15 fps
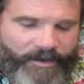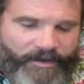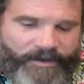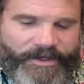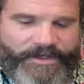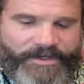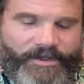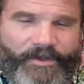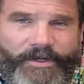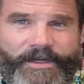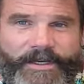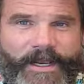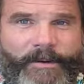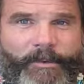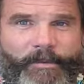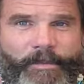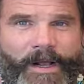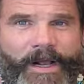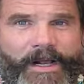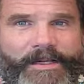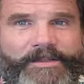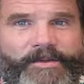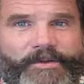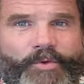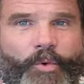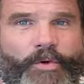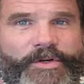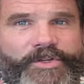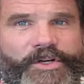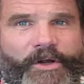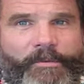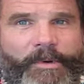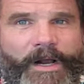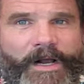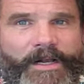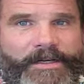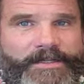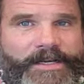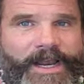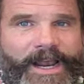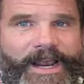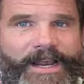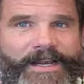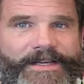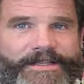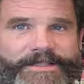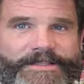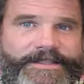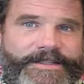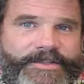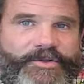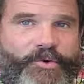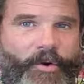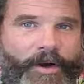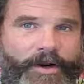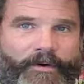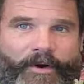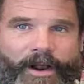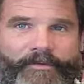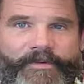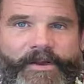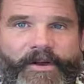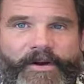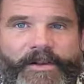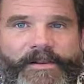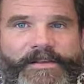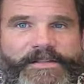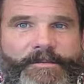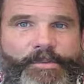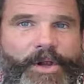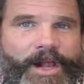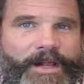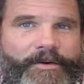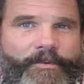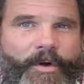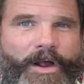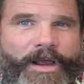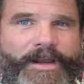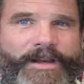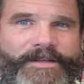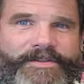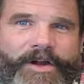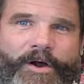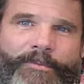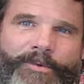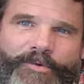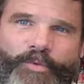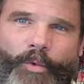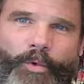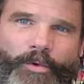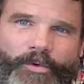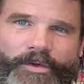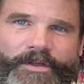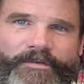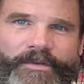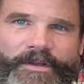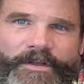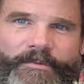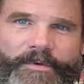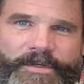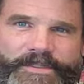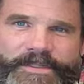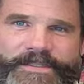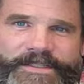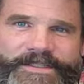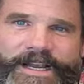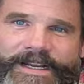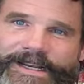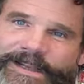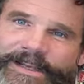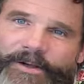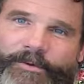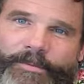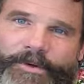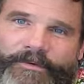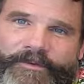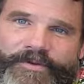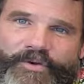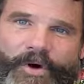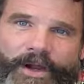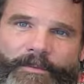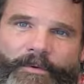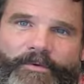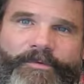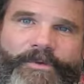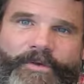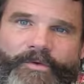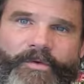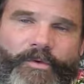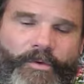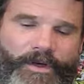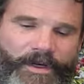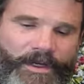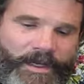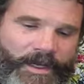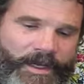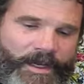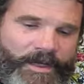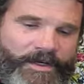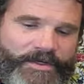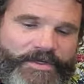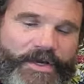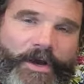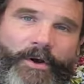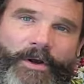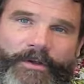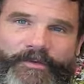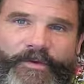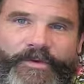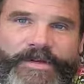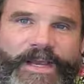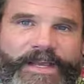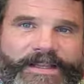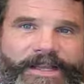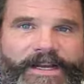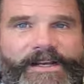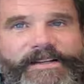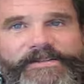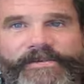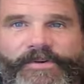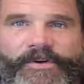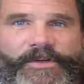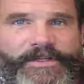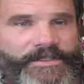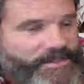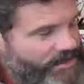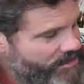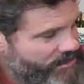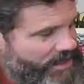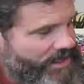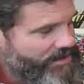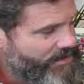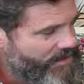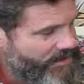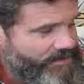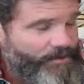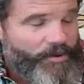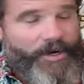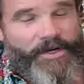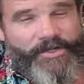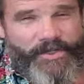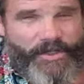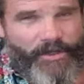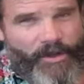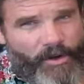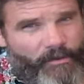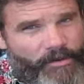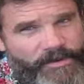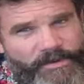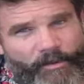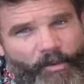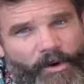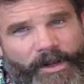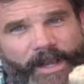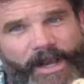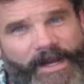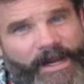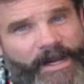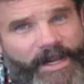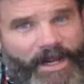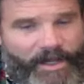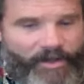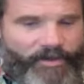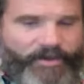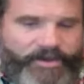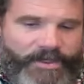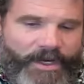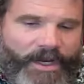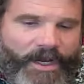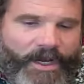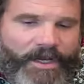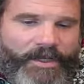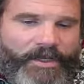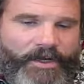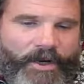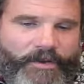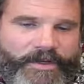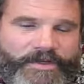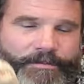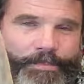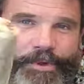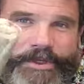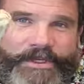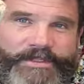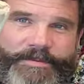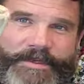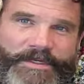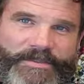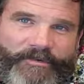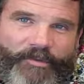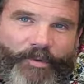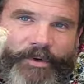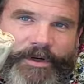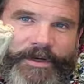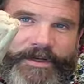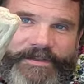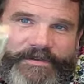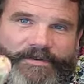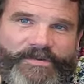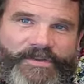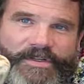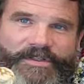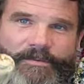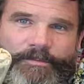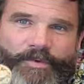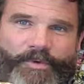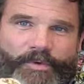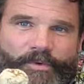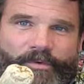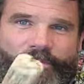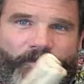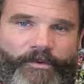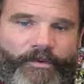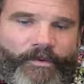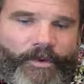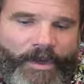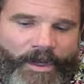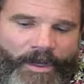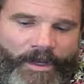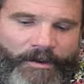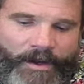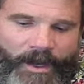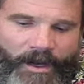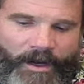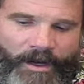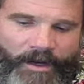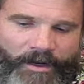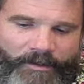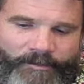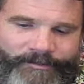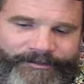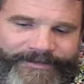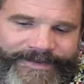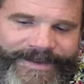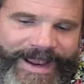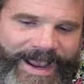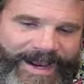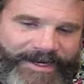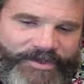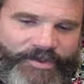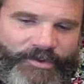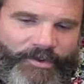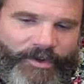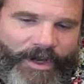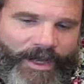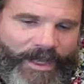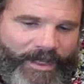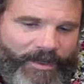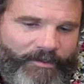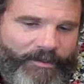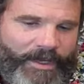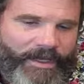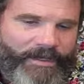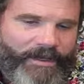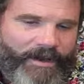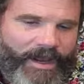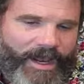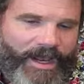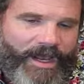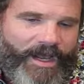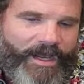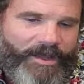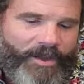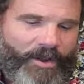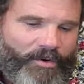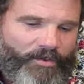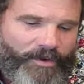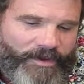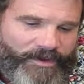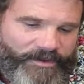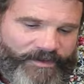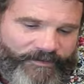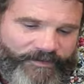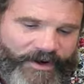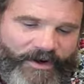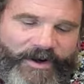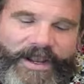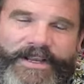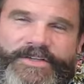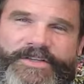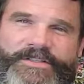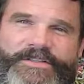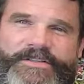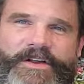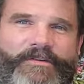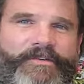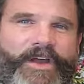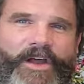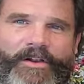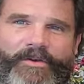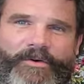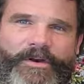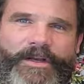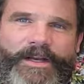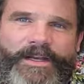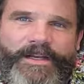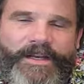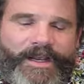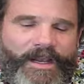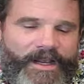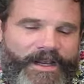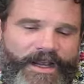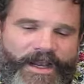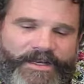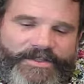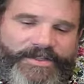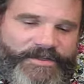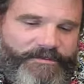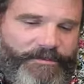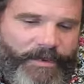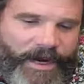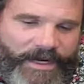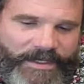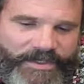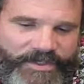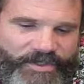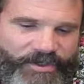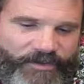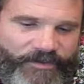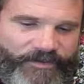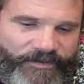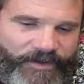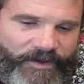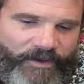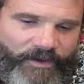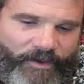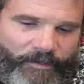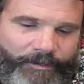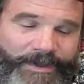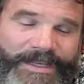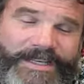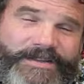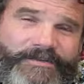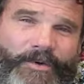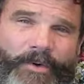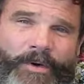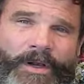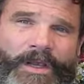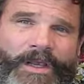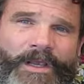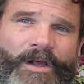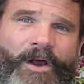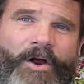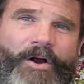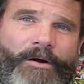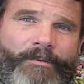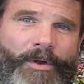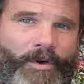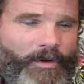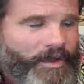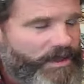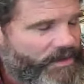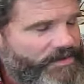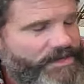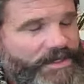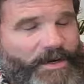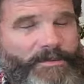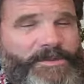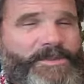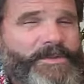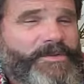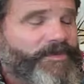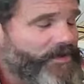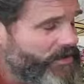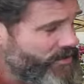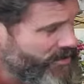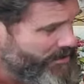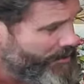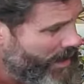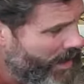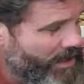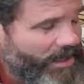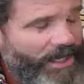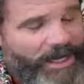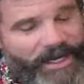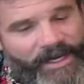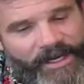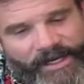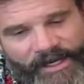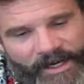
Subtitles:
this little enamel box or tortoiseshell box has this great graphic on it. It's a black and white. It's almost worldly feeling because it's got a little bit of a tribal feel to it. So if you take that as, for instance, as an inspiration, along with some organic colors, you know, this bleached piece of wood is such a beautiful natural element, along with the variations of color in it. It just makes you feel peaceful, harmonious. It almost just feels spa-like.